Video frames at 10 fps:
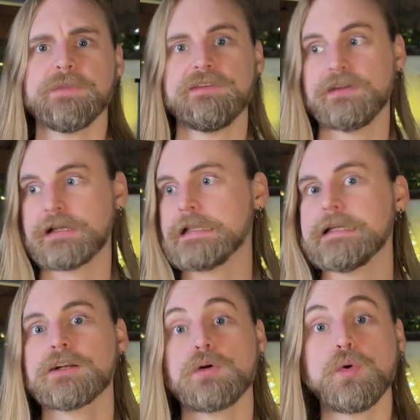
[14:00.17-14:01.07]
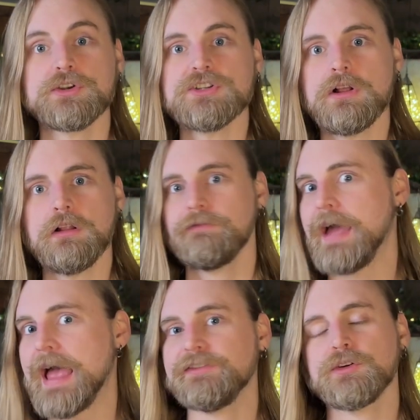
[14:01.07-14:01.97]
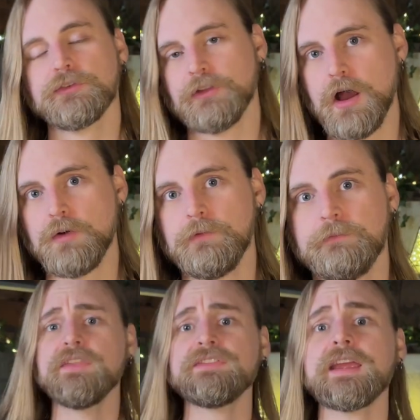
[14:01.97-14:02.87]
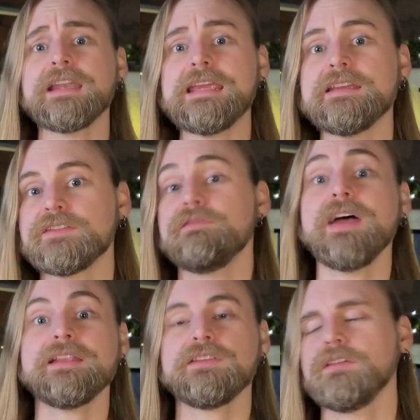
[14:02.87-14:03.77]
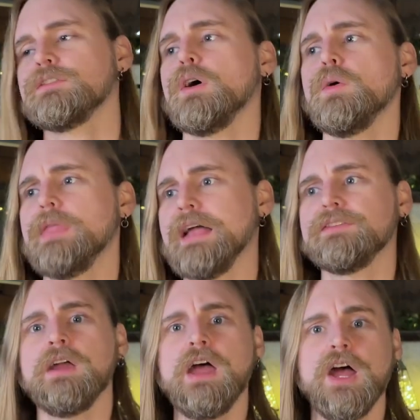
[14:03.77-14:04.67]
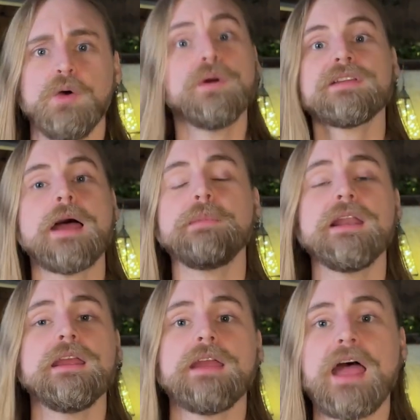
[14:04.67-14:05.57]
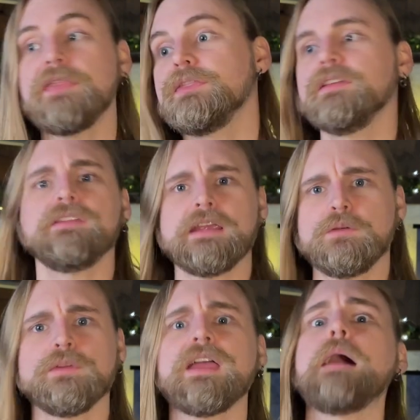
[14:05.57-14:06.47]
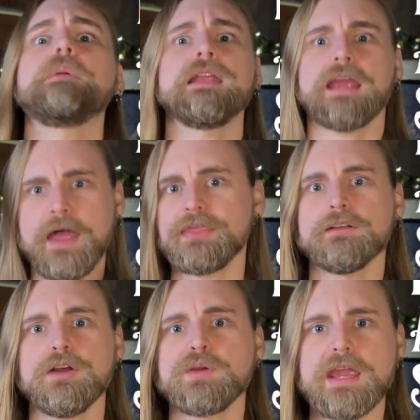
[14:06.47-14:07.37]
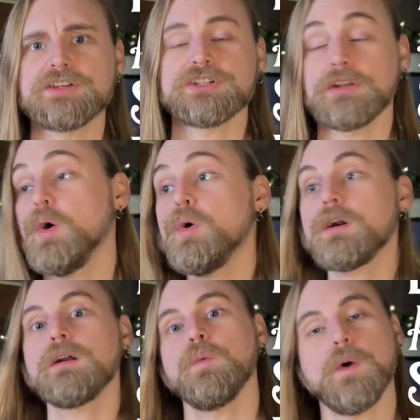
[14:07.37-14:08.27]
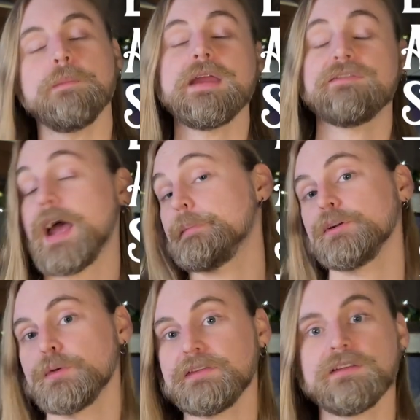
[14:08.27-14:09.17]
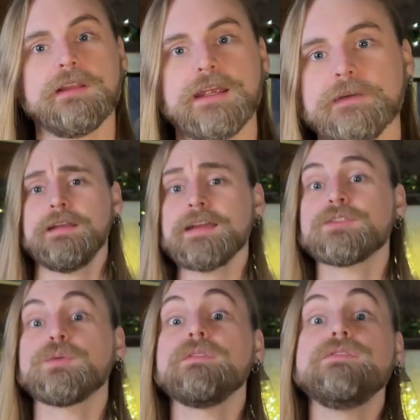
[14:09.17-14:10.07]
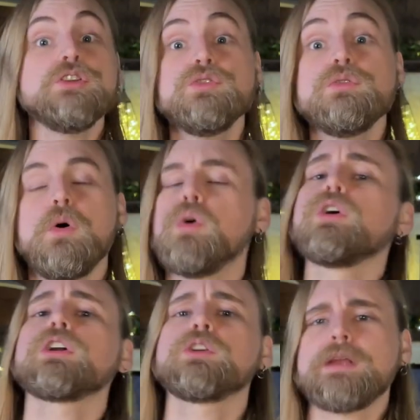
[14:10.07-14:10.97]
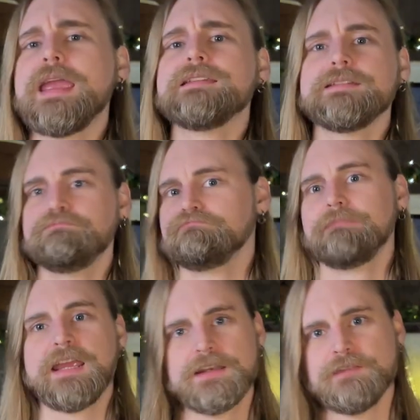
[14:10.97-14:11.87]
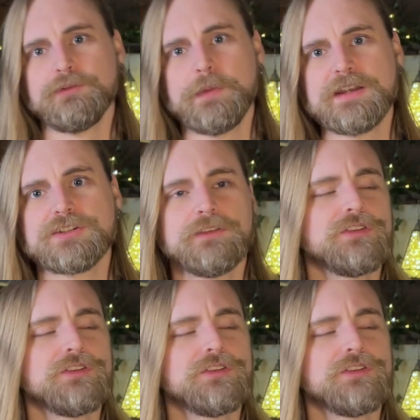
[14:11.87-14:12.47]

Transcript: Is it clear or dull, fast or slow? The second E is events, so that's what's happening at the scene, what's happening at the location, or what may have happened recently. Next, review or create hidden information.